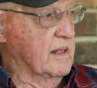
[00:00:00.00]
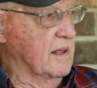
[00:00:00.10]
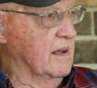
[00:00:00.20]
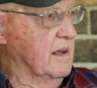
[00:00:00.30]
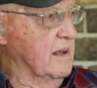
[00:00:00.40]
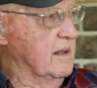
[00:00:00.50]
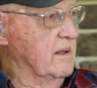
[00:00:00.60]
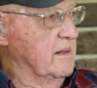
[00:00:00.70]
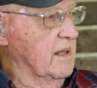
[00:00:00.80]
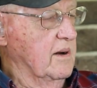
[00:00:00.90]
that
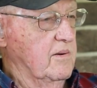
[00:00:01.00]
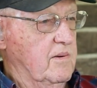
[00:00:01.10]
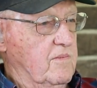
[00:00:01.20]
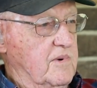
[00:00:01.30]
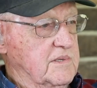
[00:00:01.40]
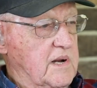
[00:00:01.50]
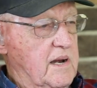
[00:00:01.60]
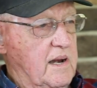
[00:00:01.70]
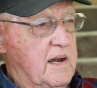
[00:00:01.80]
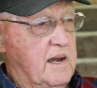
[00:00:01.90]
was
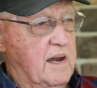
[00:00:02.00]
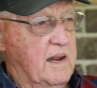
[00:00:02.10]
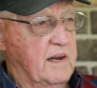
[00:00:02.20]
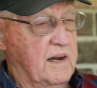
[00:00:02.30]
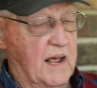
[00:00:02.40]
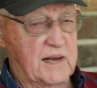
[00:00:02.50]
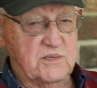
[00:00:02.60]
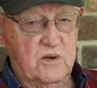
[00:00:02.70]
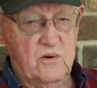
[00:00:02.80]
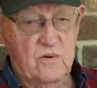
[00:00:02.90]
in high
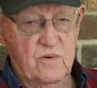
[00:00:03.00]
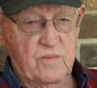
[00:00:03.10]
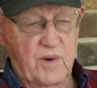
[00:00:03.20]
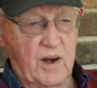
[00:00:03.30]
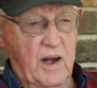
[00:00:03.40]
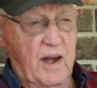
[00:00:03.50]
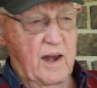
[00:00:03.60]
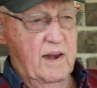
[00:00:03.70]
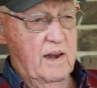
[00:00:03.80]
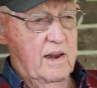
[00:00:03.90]
school, Mary
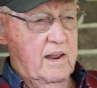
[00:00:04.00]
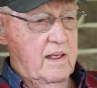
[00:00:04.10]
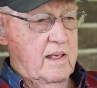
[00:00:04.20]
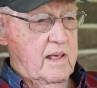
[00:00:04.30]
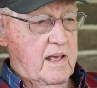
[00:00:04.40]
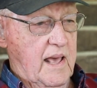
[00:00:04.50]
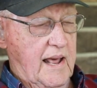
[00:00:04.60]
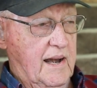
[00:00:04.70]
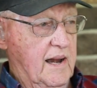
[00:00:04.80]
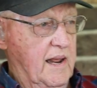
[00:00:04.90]

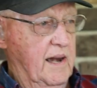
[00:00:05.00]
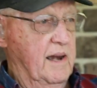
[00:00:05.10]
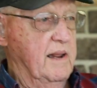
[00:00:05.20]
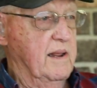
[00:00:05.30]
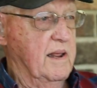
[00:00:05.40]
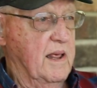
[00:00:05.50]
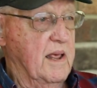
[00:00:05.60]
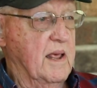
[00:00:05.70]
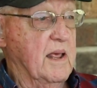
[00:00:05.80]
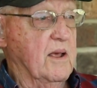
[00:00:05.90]
Adelaide.
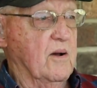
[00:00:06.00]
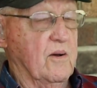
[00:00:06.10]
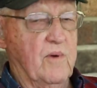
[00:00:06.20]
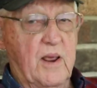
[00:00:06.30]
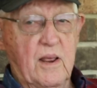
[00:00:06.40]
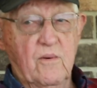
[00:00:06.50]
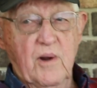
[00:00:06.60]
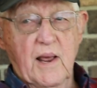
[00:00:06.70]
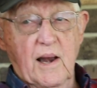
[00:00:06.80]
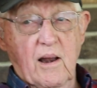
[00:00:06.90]

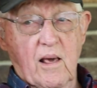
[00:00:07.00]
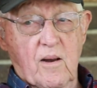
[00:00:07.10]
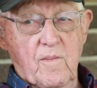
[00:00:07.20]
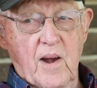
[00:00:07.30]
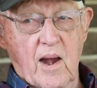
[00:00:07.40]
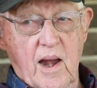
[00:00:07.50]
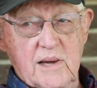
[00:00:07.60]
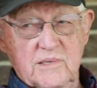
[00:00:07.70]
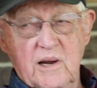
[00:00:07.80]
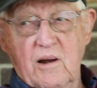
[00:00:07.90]
We had a lot of
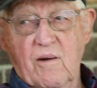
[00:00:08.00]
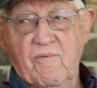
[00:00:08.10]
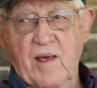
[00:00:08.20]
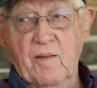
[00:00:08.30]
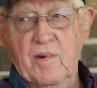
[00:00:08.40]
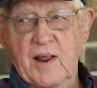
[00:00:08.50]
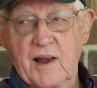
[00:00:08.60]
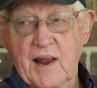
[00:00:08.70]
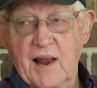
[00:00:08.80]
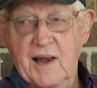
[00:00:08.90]
Marys in our family,
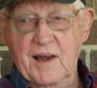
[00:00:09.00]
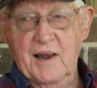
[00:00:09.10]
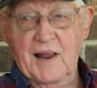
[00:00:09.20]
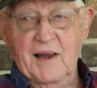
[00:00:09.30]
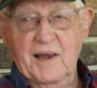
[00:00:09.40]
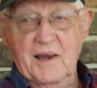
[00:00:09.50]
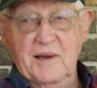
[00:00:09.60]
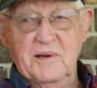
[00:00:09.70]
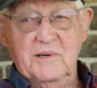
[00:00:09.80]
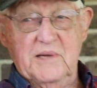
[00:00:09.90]
and that
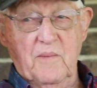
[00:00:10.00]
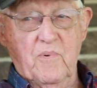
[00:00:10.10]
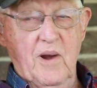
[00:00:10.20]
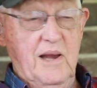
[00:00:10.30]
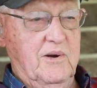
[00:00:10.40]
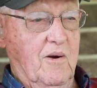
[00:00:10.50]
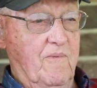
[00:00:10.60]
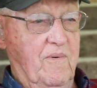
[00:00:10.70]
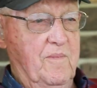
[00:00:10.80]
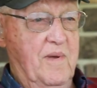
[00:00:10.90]
separates her
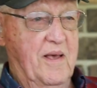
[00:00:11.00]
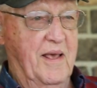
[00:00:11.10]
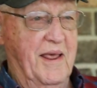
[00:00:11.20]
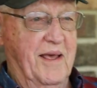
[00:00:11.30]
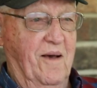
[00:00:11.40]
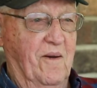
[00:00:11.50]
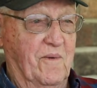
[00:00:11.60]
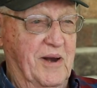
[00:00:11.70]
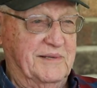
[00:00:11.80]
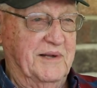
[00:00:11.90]
from all
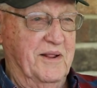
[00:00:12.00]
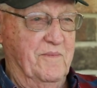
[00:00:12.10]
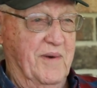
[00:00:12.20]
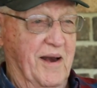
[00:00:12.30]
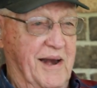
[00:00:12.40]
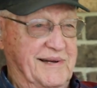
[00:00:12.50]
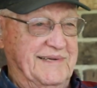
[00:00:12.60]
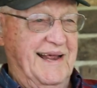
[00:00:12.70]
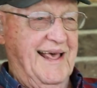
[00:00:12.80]
the rest of the Marys.